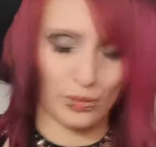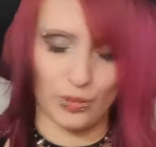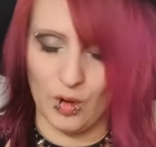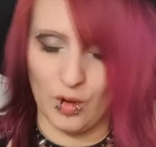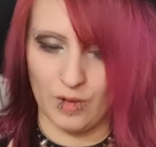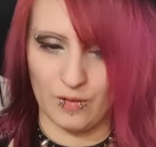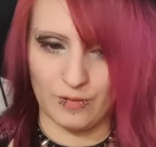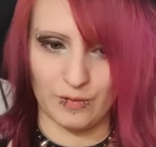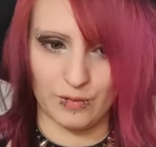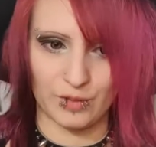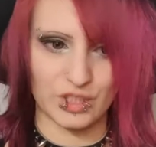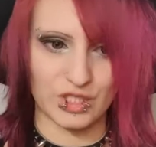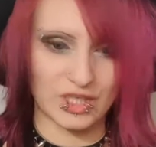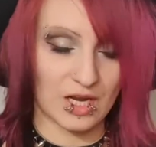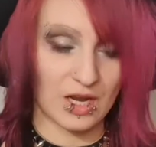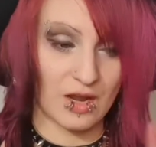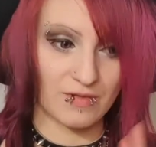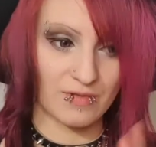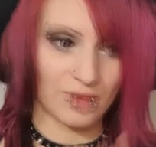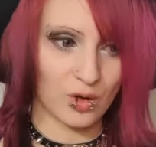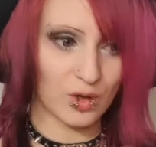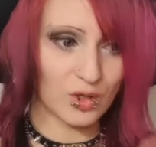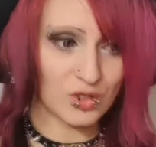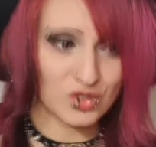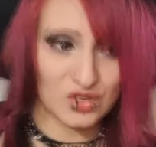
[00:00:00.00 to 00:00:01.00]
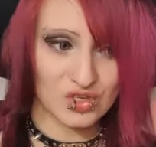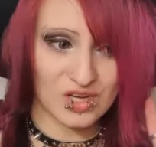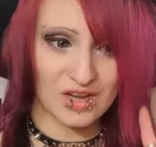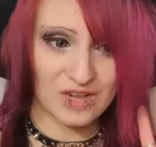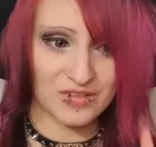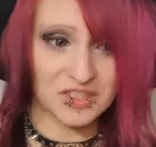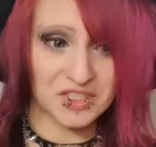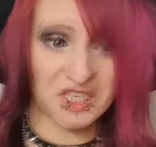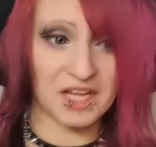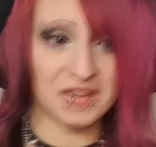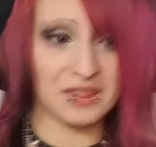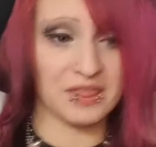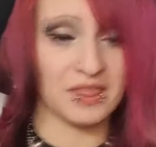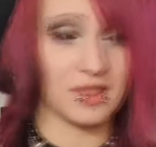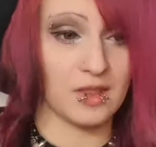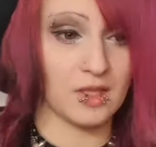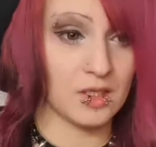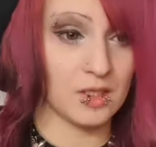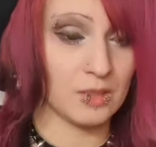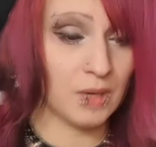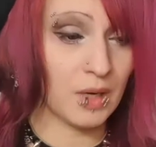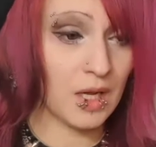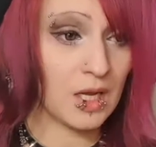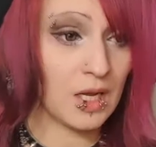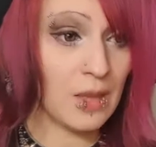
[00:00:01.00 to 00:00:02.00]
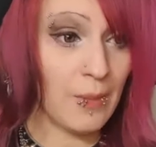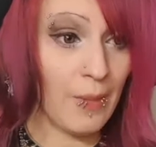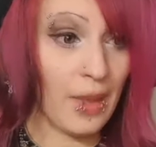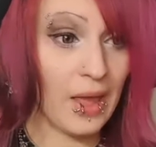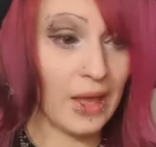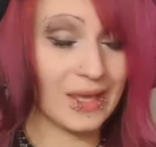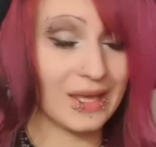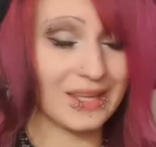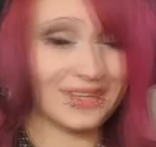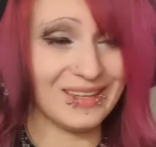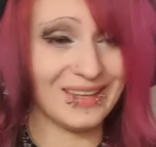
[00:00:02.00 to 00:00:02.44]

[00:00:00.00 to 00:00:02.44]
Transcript: of which I've also never gotten the money back,